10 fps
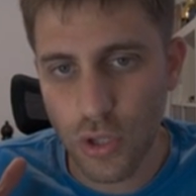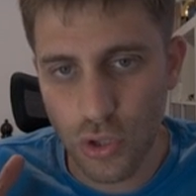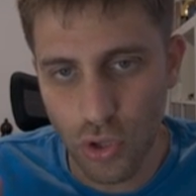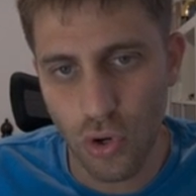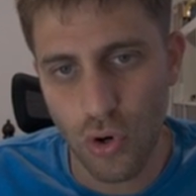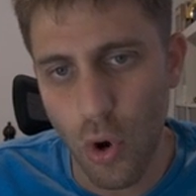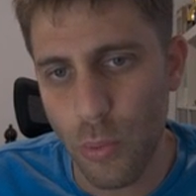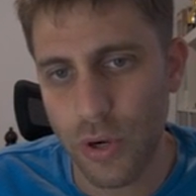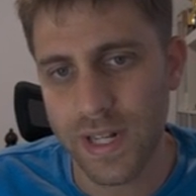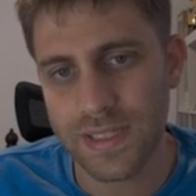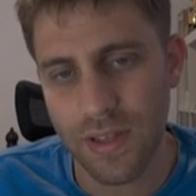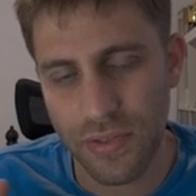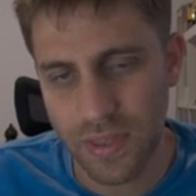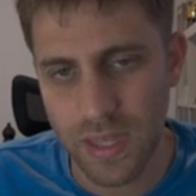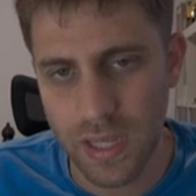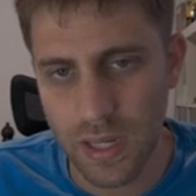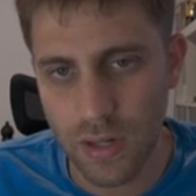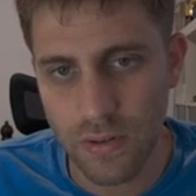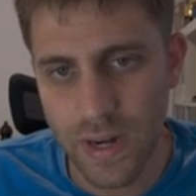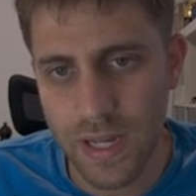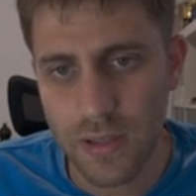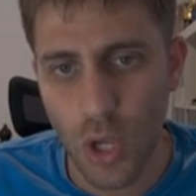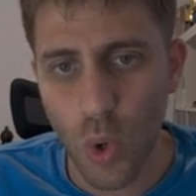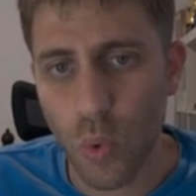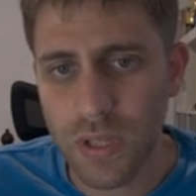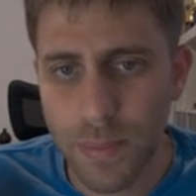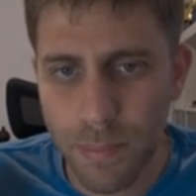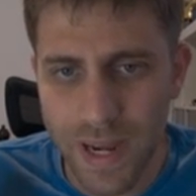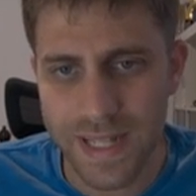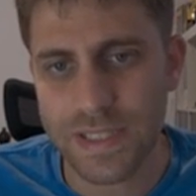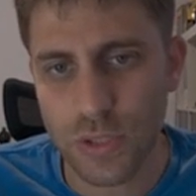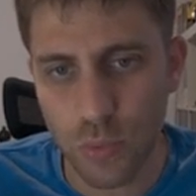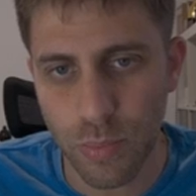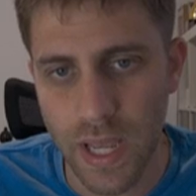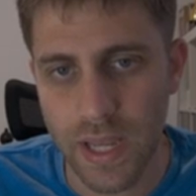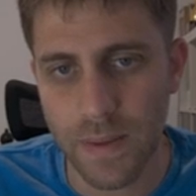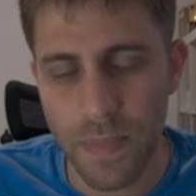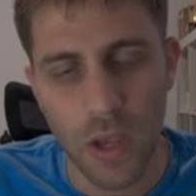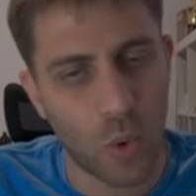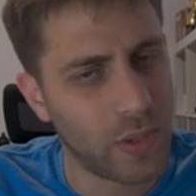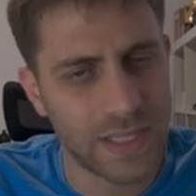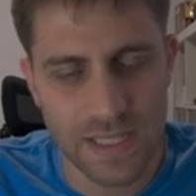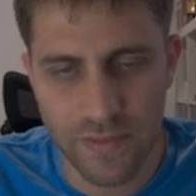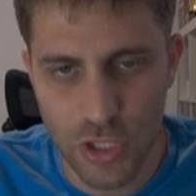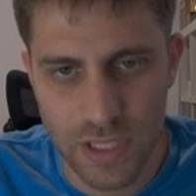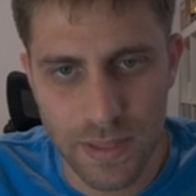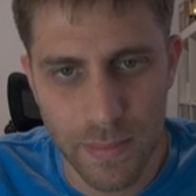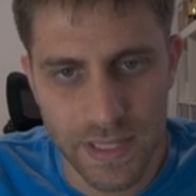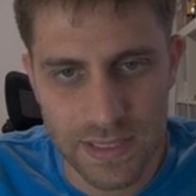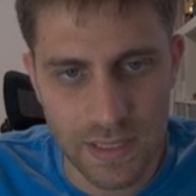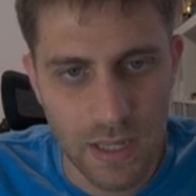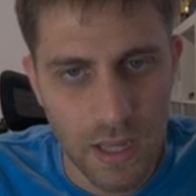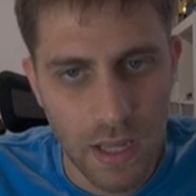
your opponent's thinking, right? What he plans to play. Queen d7, just amazing.